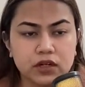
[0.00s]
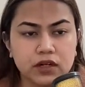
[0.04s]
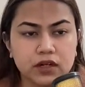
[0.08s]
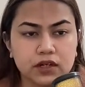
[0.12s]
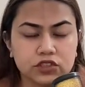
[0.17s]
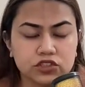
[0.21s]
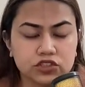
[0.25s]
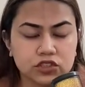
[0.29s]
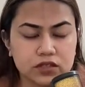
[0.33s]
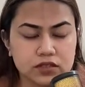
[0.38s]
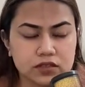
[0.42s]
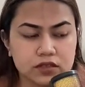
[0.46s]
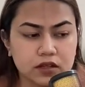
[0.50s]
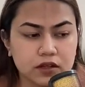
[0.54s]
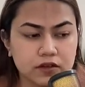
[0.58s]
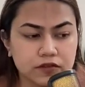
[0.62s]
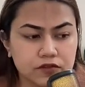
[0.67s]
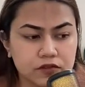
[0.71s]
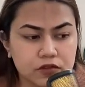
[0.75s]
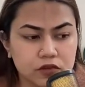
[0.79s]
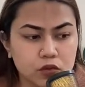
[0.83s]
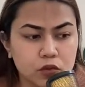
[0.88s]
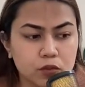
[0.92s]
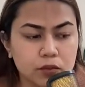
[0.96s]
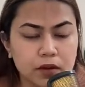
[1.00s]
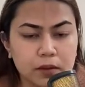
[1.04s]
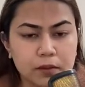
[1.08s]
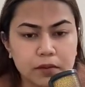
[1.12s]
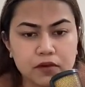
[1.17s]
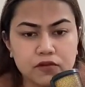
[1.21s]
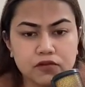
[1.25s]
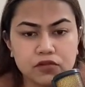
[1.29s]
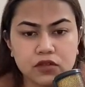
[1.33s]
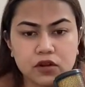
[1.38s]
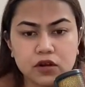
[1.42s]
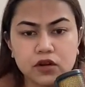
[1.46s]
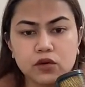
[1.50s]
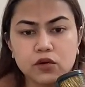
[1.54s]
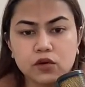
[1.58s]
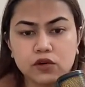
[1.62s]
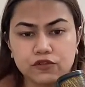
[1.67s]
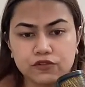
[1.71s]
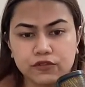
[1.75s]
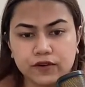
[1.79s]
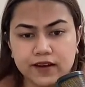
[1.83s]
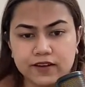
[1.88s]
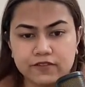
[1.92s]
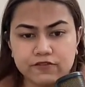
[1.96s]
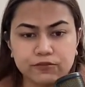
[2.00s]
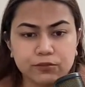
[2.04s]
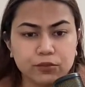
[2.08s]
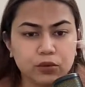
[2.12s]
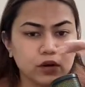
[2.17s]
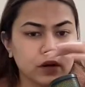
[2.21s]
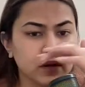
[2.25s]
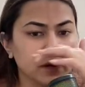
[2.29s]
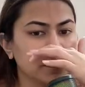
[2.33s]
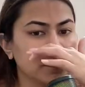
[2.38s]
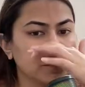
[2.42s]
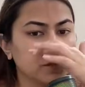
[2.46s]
It just gives you maybe 3 or 5 bullet